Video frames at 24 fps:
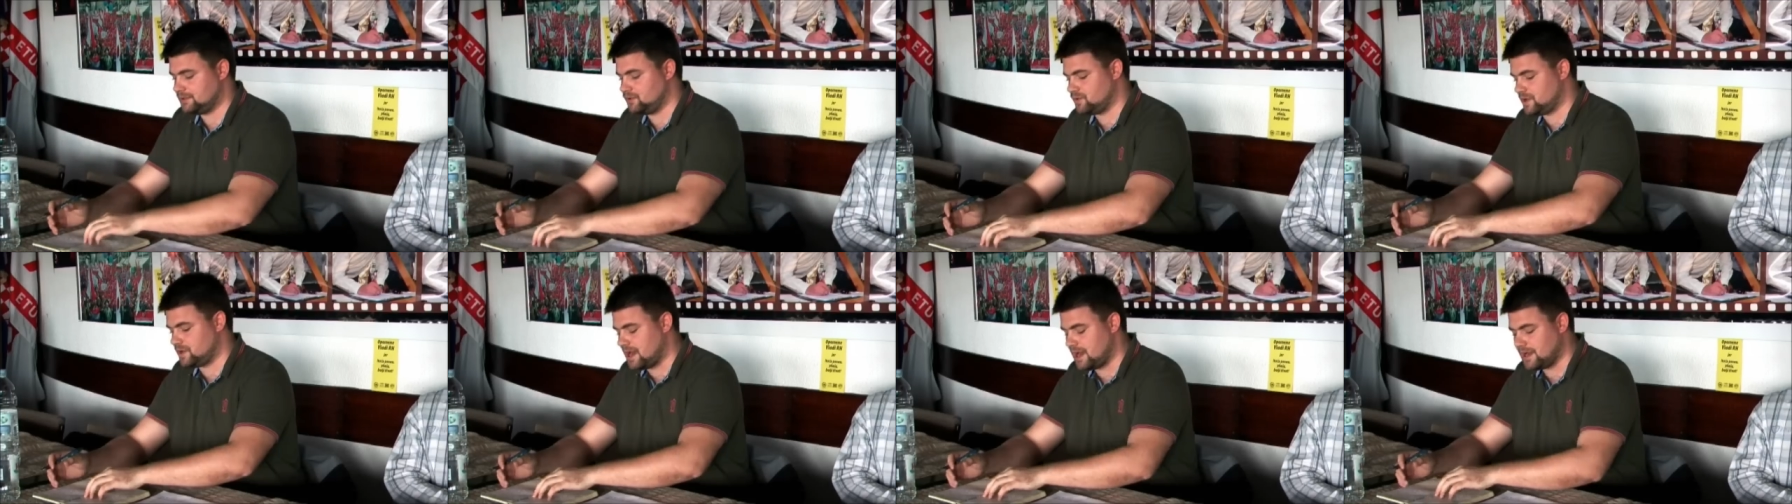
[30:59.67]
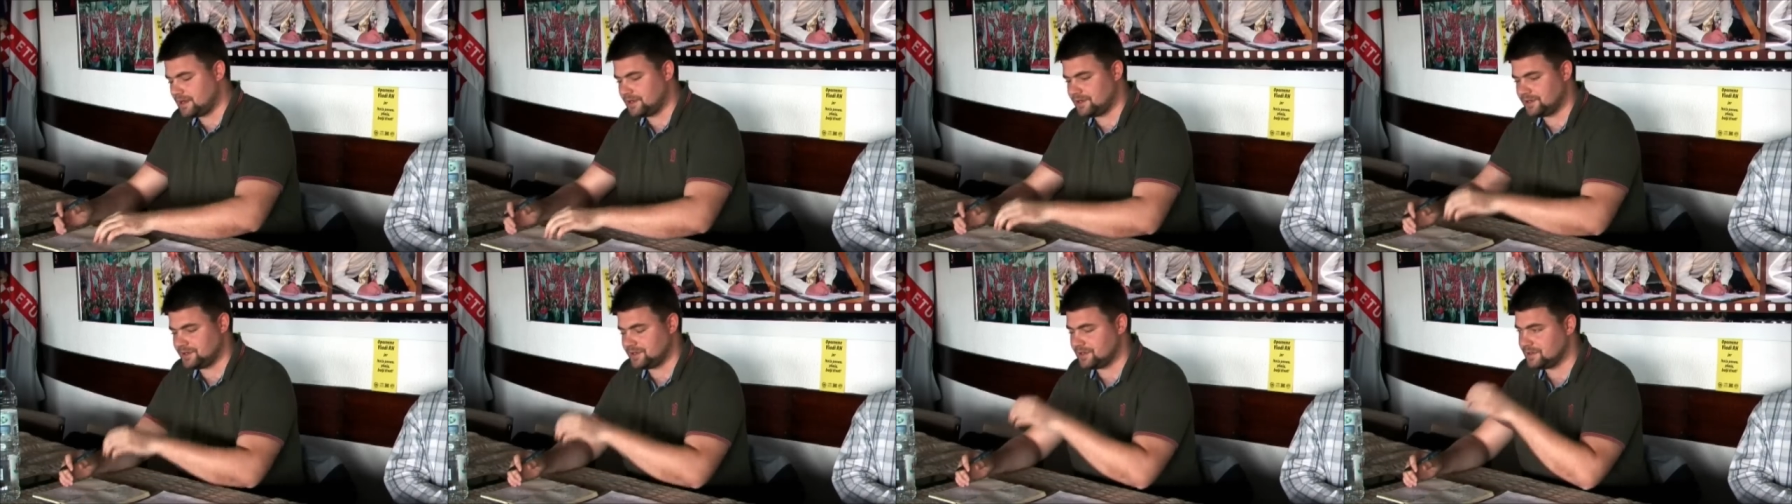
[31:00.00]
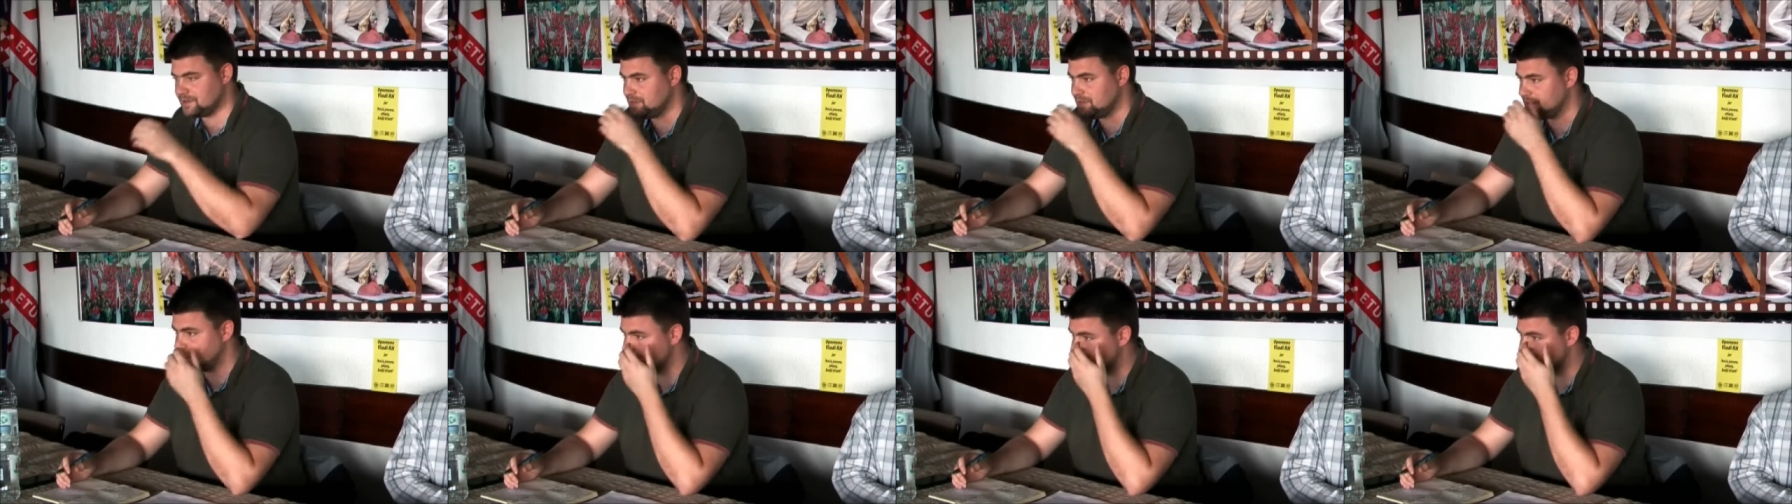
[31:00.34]
to
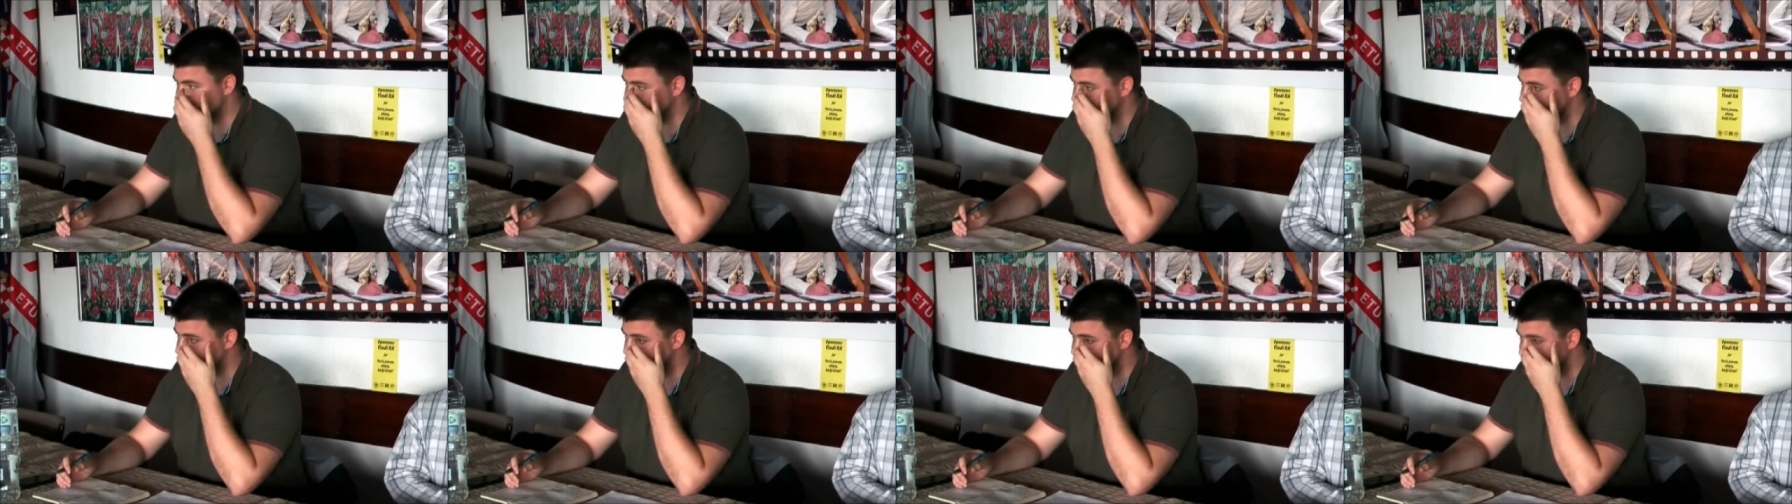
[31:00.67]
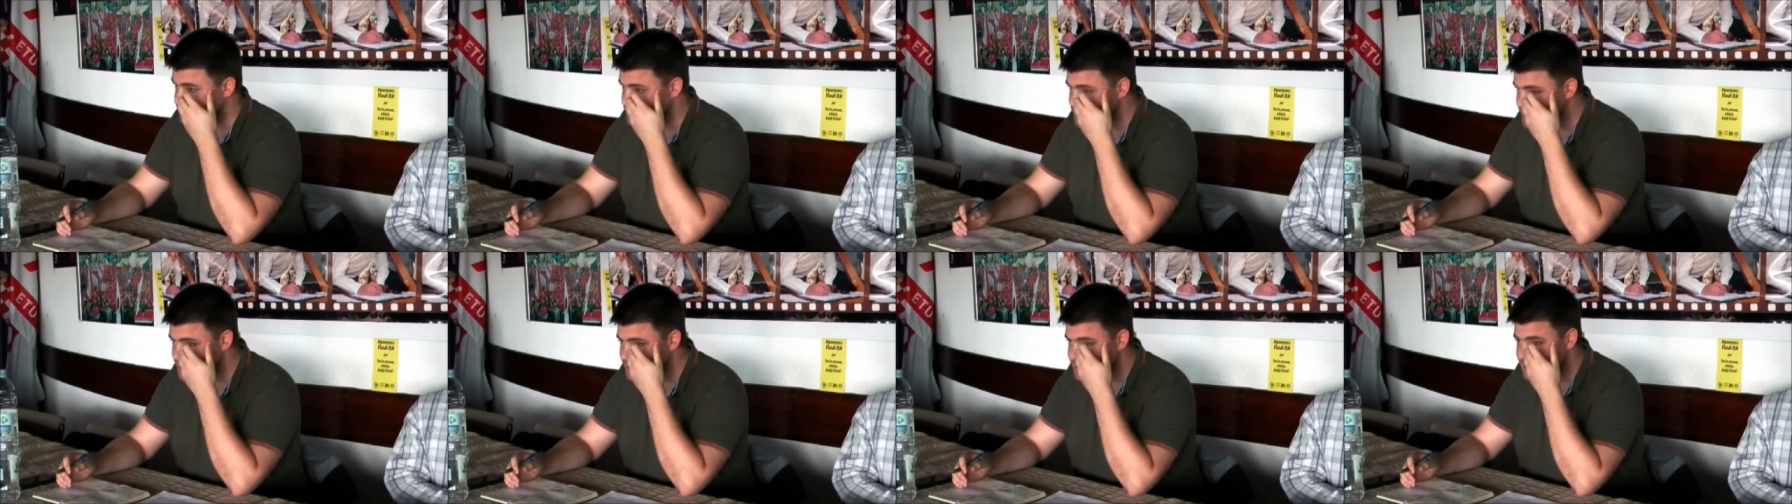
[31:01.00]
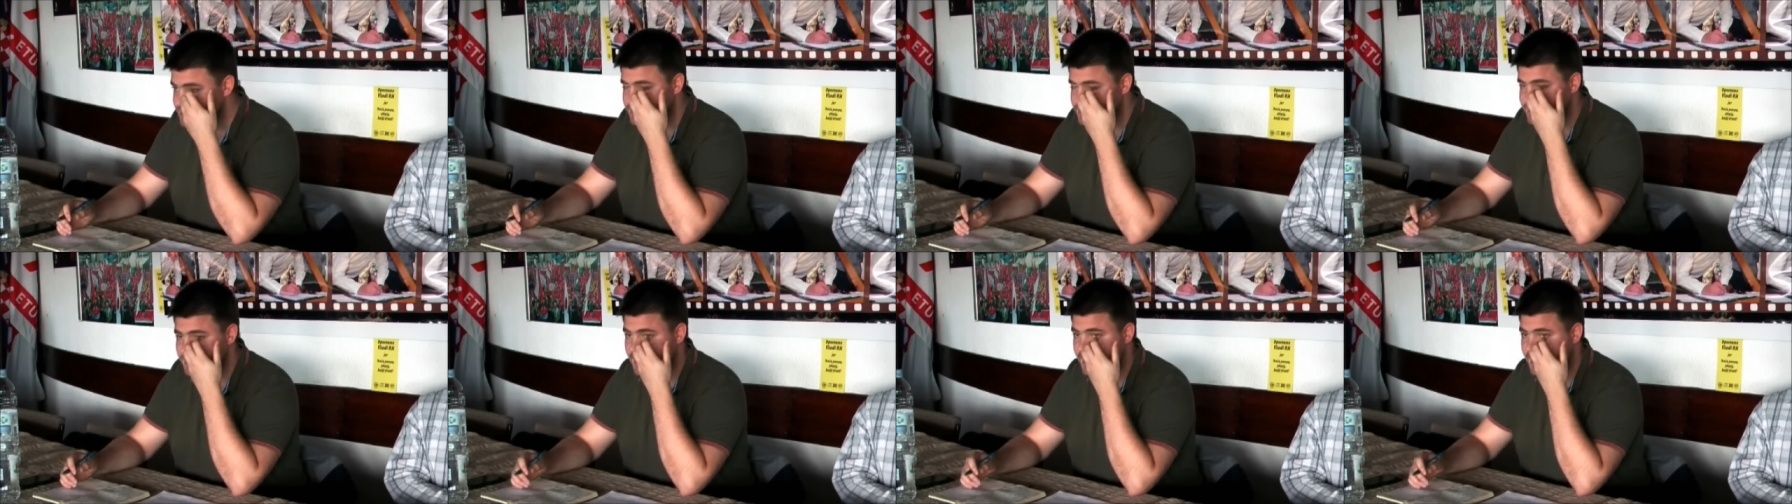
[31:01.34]
conquer the
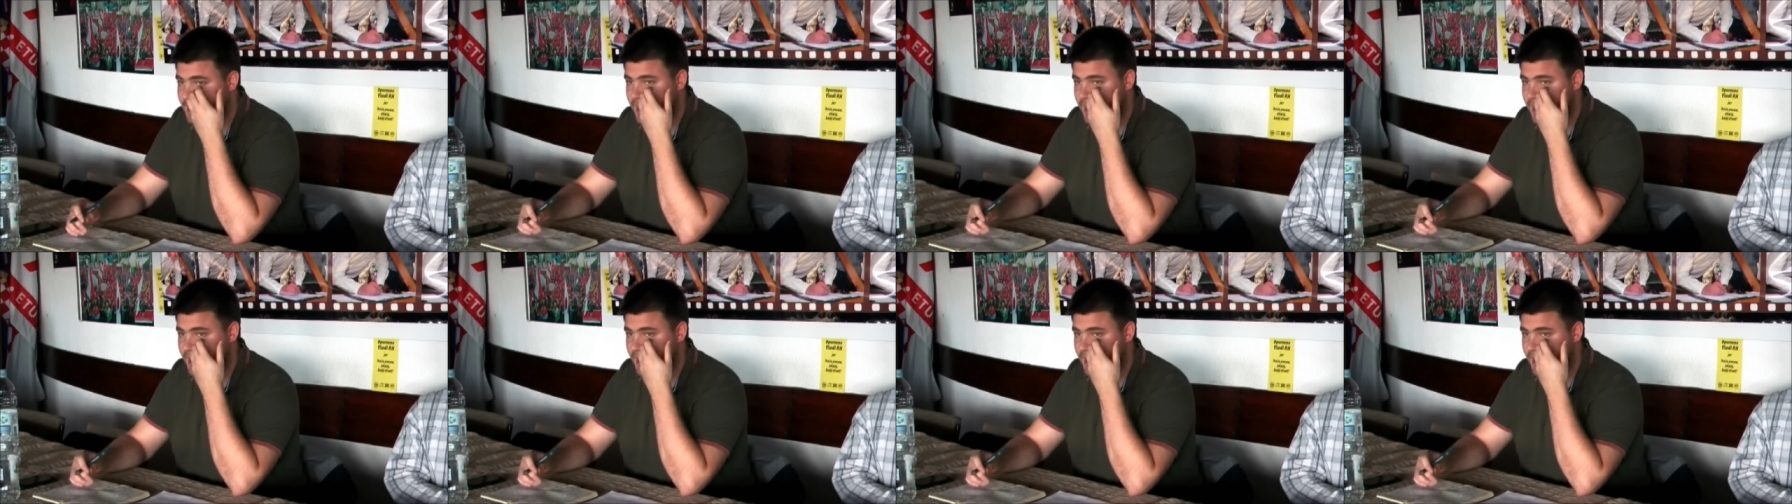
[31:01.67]
institutions.